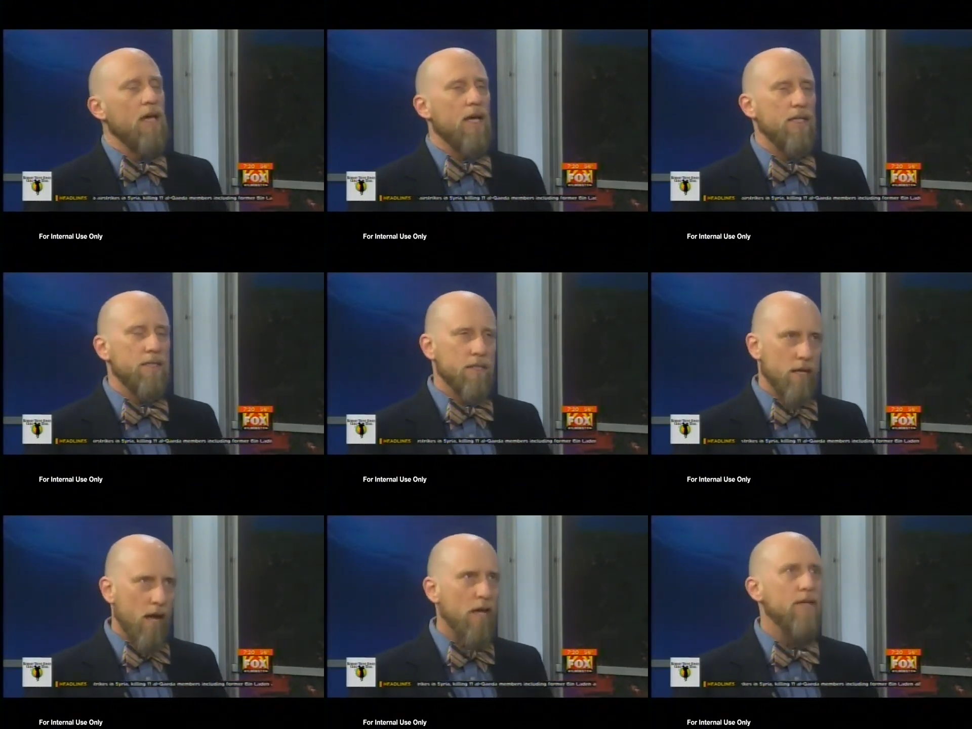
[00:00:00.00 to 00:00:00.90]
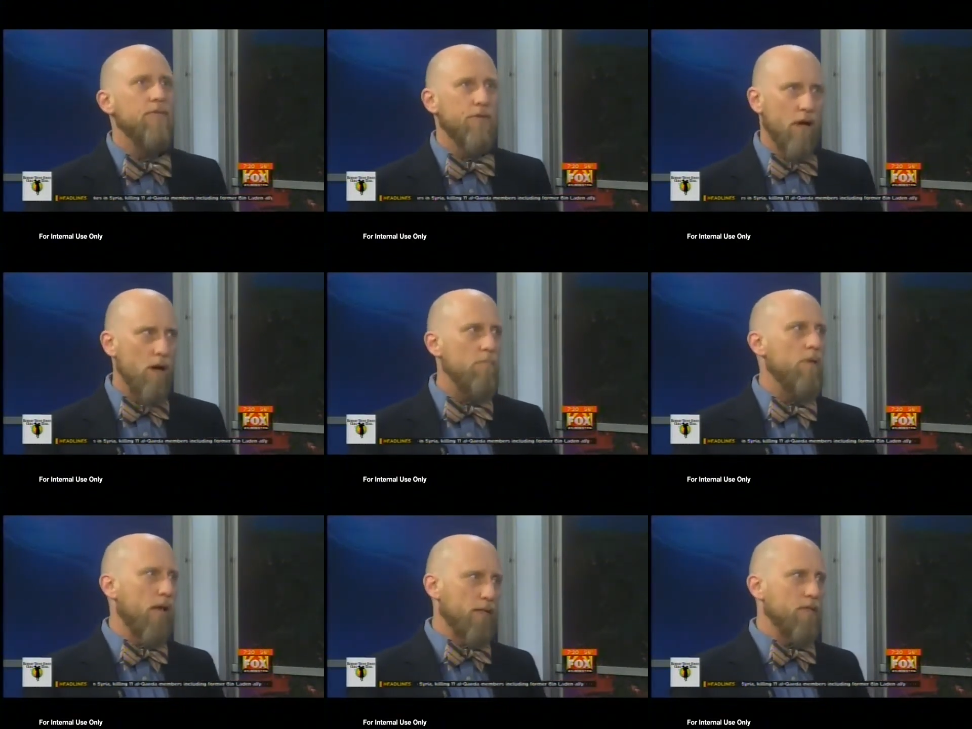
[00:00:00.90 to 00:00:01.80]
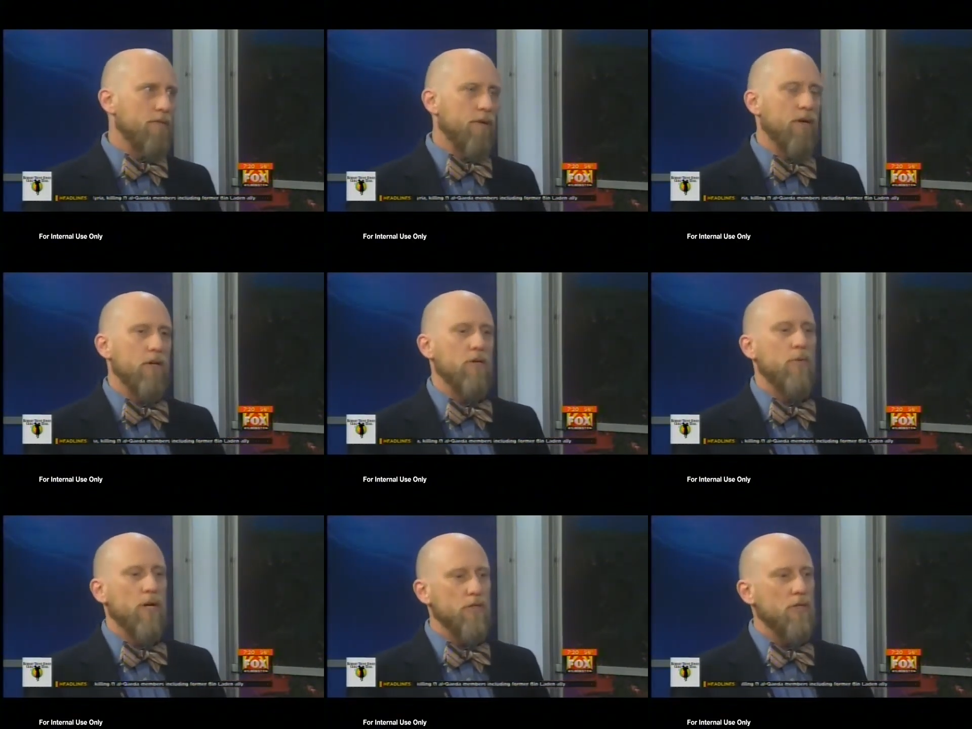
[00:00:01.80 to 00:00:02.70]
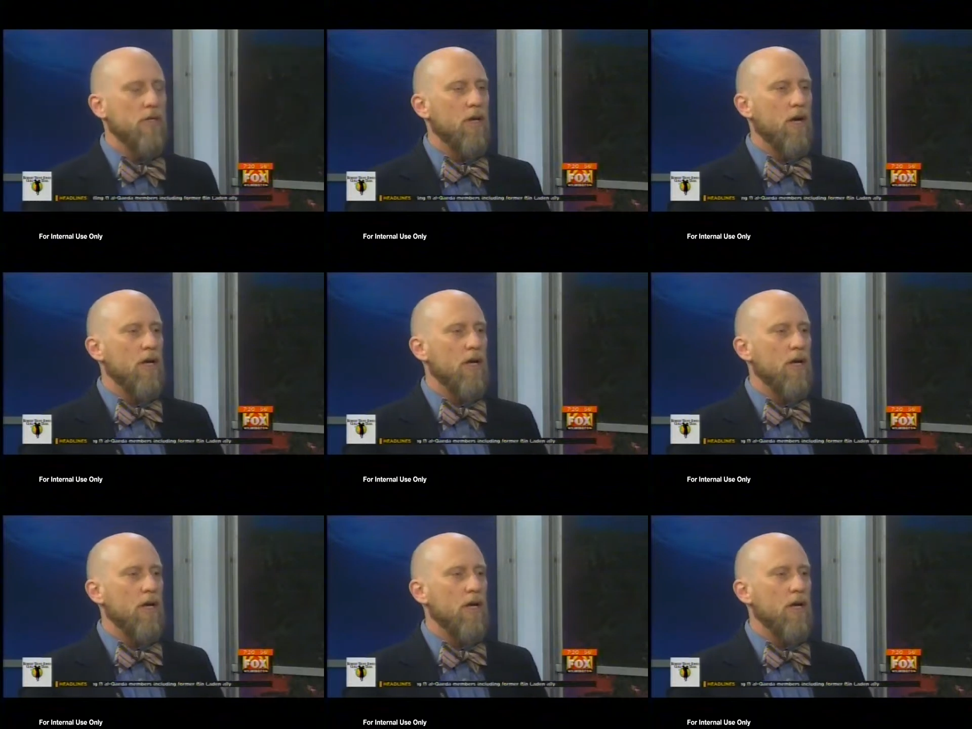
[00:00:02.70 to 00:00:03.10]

It's kind of complex. It's a very good question.